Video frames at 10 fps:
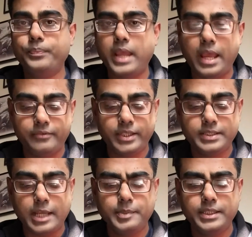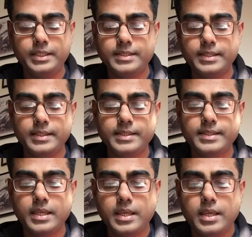having diabetes is
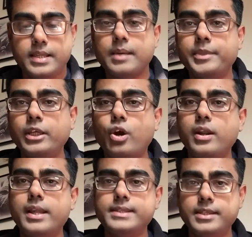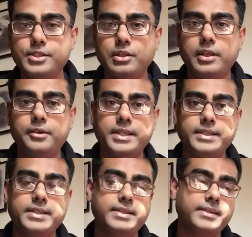something called as insulin
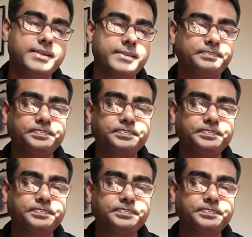resistance.